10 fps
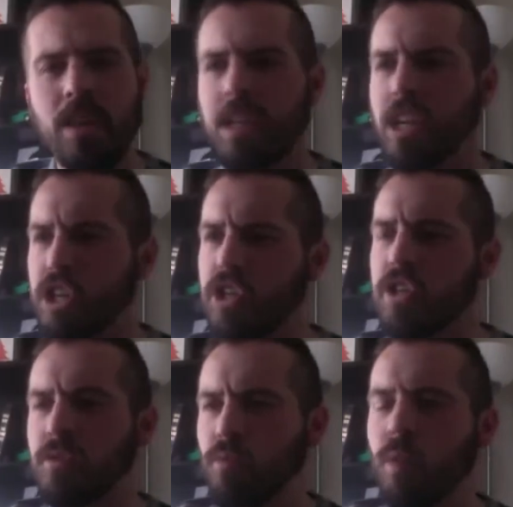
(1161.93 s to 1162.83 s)
Like a
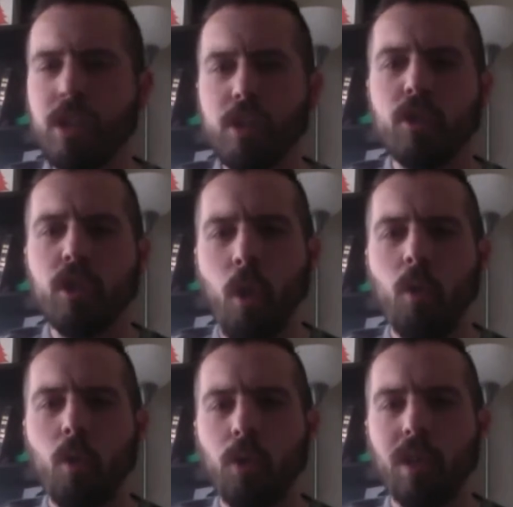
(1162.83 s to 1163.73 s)
good winter
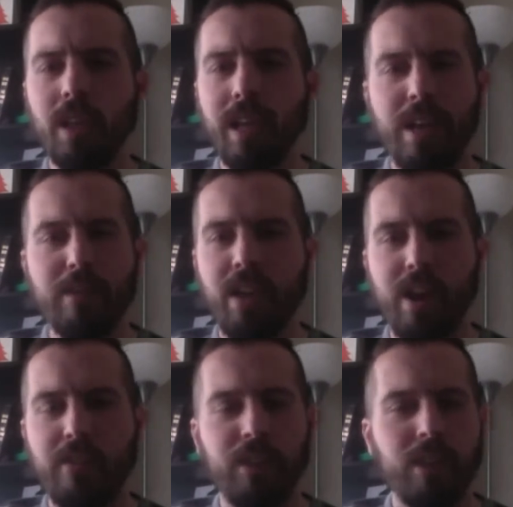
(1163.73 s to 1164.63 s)
cold. Like
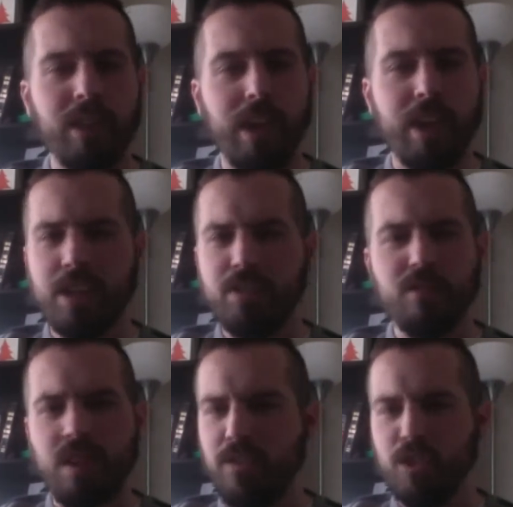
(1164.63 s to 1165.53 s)
I feel like I could
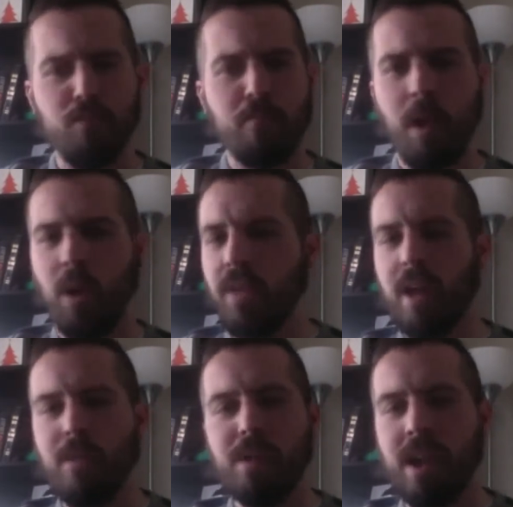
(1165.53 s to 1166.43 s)
just belt
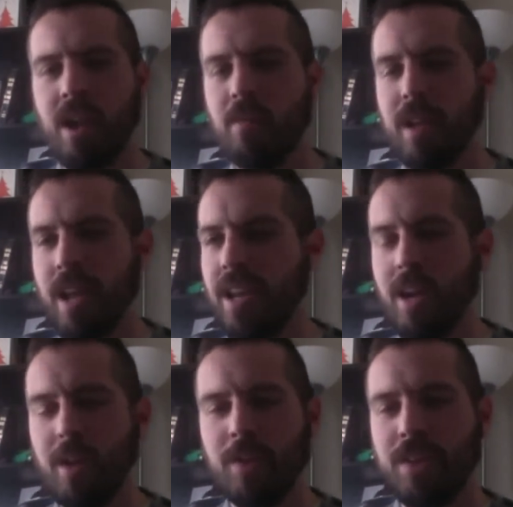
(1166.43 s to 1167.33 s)
that one out. But any
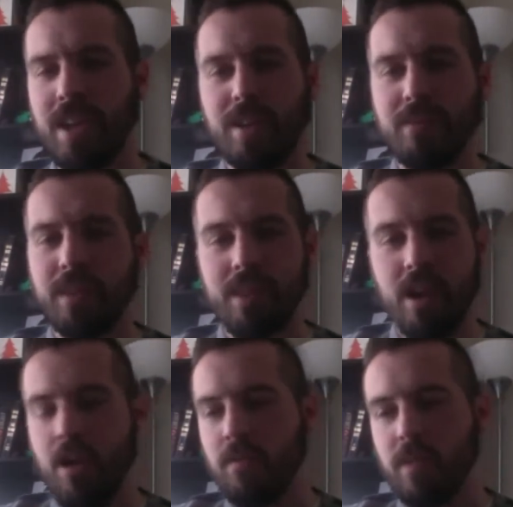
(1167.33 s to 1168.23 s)
other day, I'm like,
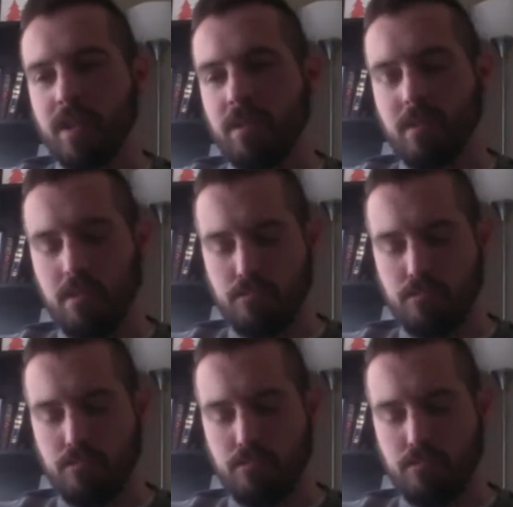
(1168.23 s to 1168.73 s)
no, that's no.